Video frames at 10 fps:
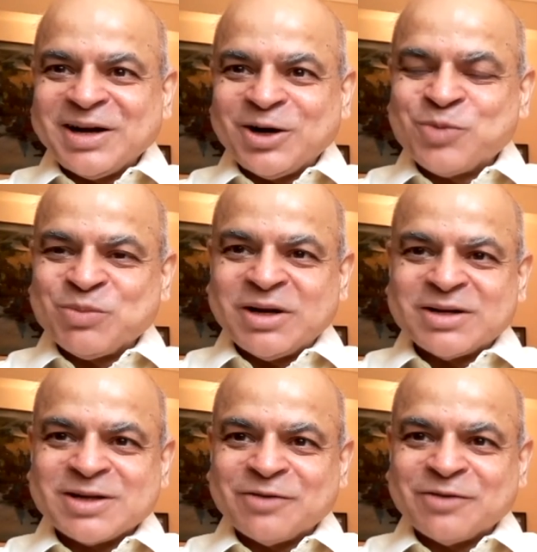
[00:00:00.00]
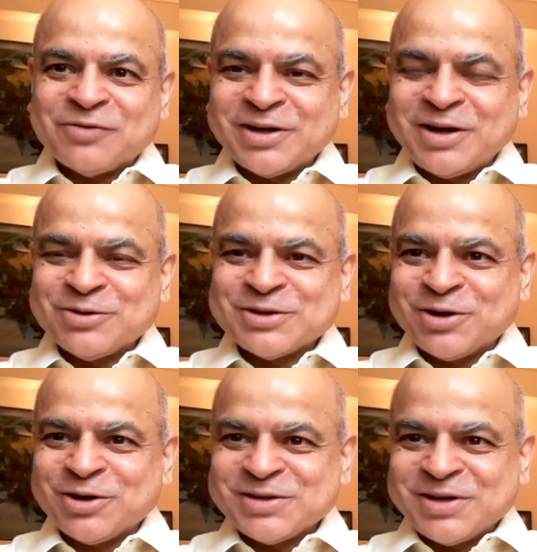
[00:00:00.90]
how people are suffering, how
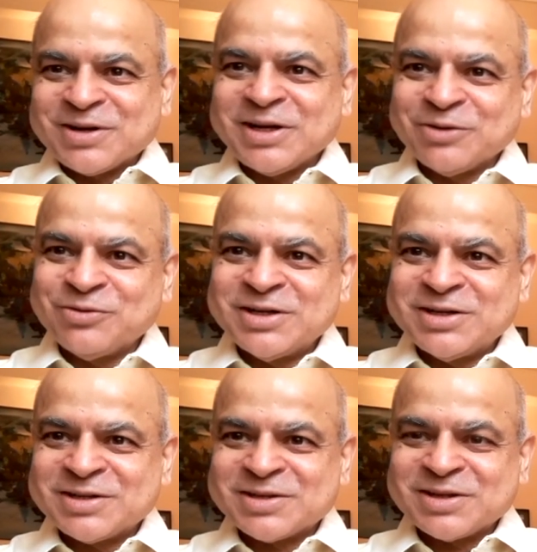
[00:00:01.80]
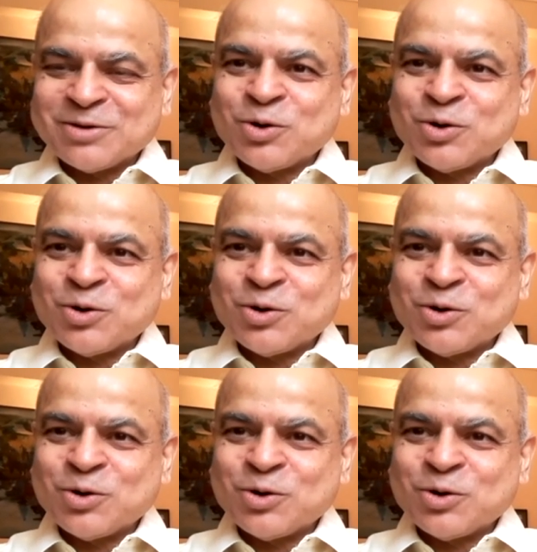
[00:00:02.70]
stocks are getting worse.